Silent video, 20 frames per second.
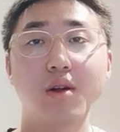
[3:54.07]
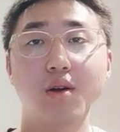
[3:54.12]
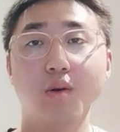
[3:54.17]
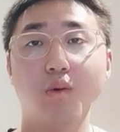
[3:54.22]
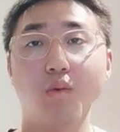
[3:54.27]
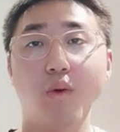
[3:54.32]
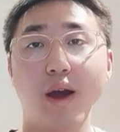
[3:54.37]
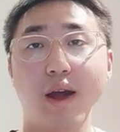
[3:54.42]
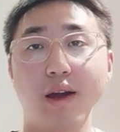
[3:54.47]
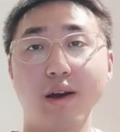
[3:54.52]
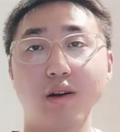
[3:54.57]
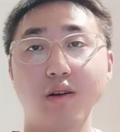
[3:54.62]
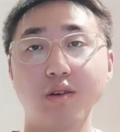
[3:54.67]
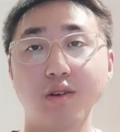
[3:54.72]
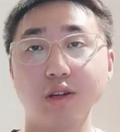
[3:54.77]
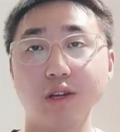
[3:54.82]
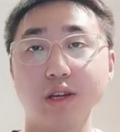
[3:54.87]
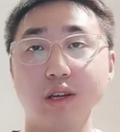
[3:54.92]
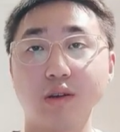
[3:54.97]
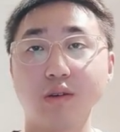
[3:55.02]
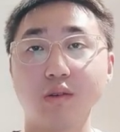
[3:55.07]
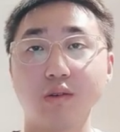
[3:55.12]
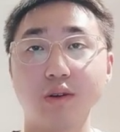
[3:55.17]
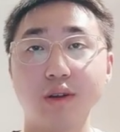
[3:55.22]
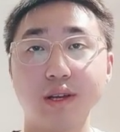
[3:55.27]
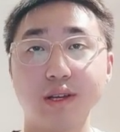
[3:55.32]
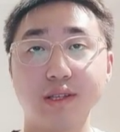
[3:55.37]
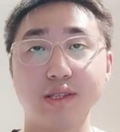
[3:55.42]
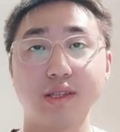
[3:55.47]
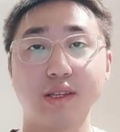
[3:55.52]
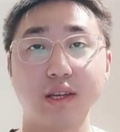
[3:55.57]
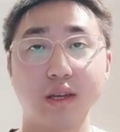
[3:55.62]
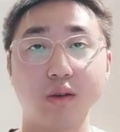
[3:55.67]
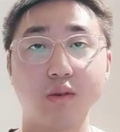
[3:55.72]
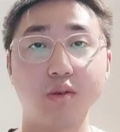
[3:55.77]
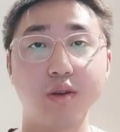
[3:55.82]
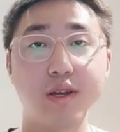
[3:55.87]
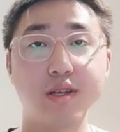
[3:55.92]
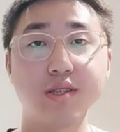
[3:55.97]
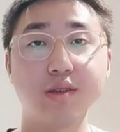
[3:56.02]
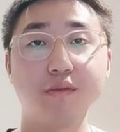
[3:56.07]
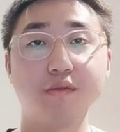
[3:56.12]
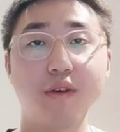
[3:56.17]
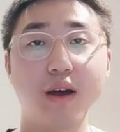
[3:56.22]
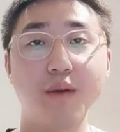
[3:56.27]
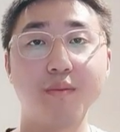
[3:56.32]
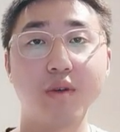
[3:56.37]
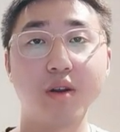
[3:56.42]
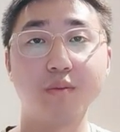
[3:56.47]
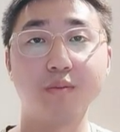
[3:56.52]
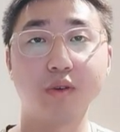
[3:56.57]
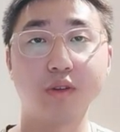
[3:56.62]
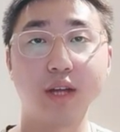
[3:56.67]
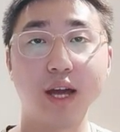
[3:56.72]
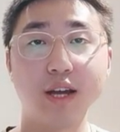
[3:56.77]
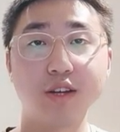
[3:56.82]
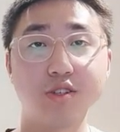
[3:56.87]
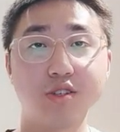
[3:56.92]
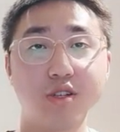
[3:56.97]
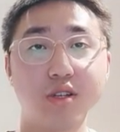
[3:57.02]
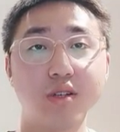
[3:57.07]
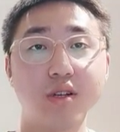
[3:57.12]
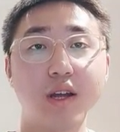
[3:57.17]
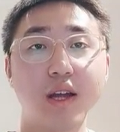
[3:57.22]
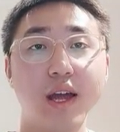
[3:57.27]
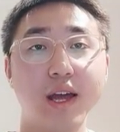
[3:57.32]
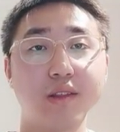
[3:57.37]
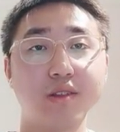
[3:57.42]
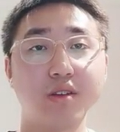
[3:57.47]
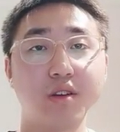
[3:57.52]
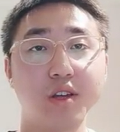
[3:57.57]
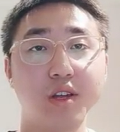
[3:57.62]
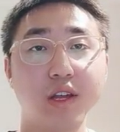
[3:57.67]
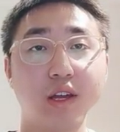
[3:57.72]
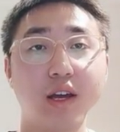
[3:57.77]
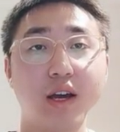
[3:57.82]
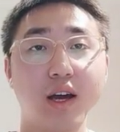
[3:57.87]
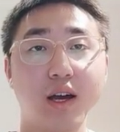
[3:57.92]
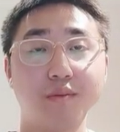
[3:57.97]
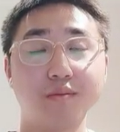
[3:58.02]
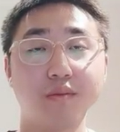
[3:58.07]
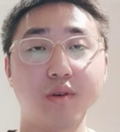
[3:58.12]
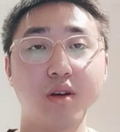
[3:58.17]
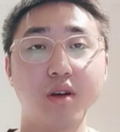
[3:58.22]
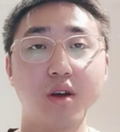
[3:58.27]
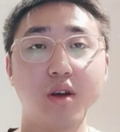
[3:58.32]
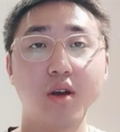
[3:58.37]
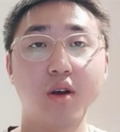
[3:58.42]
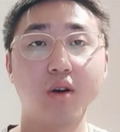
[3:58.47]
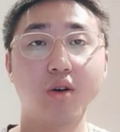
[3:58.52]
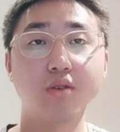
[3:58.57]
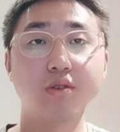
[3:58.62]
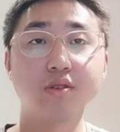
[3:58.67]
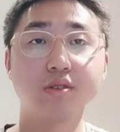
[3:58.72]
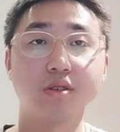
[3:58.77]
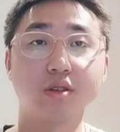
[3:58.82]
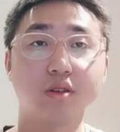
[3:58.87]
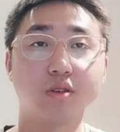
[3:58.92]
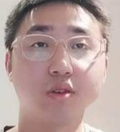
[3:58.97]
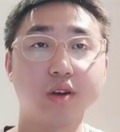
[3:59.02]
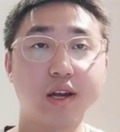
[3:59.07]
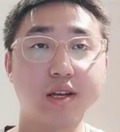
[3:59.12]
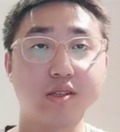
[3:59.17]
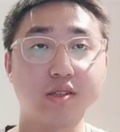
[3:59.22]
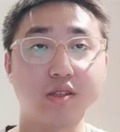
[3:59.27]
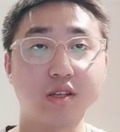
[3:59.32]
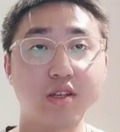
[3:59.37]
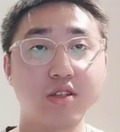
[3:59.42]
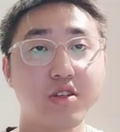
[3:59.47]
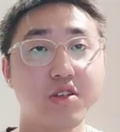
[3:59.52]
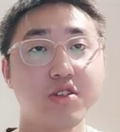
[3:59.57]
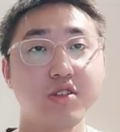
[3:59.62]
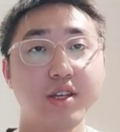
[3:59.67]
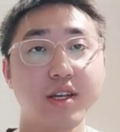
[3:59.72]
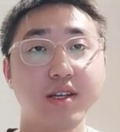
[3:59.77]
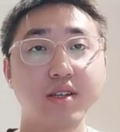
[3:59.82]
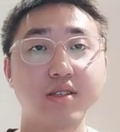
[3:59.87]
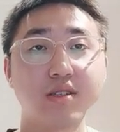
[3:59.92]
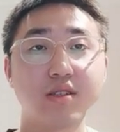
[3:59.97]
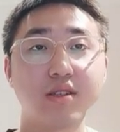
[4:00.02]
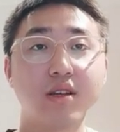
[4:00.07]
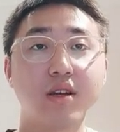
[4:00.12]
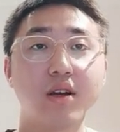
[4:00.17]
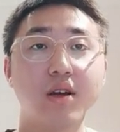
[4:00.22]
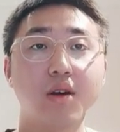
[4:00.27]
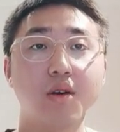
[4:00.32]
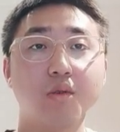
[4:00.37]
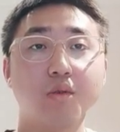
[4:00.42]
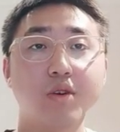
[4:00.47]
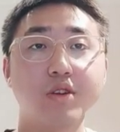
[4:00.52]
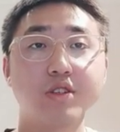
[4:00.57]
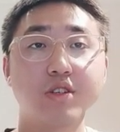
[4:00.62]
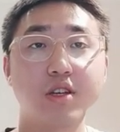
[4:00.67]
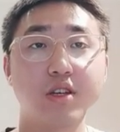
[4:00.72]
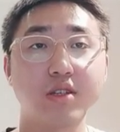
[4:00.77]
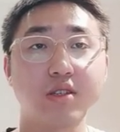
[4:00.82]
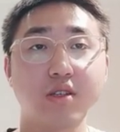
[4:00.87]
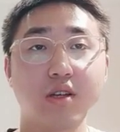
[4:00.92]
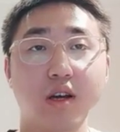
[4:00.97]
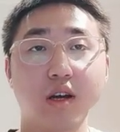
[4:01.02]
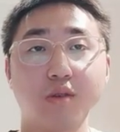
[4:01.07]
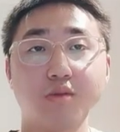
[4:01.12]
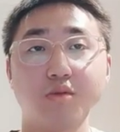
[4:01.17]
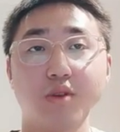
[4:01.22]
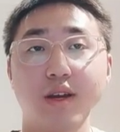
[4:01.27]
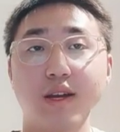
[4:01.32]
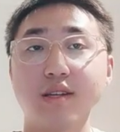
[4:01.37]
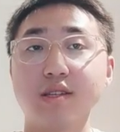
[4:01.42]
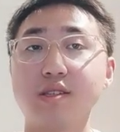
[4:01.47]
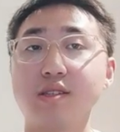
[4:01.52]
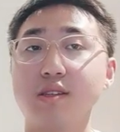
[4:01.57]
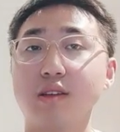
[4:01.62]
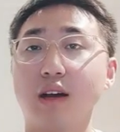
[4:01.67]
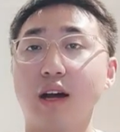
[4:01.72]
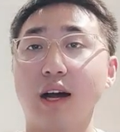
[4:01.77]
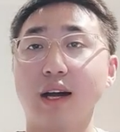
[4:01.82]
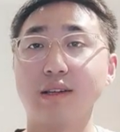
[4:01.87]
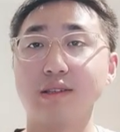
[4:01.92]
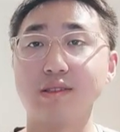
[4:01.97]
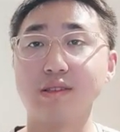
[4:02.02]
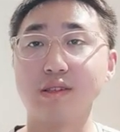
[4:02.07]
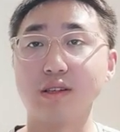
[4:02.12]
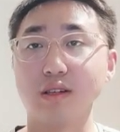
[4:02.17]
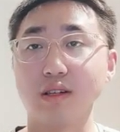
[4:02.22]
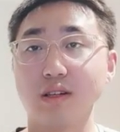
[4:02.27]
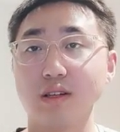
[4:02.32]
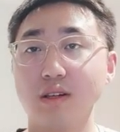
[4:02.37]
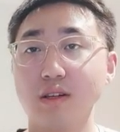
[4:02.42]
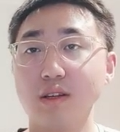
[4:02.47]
while increase farmer production and income. Also, SDG 6, which is addressed on the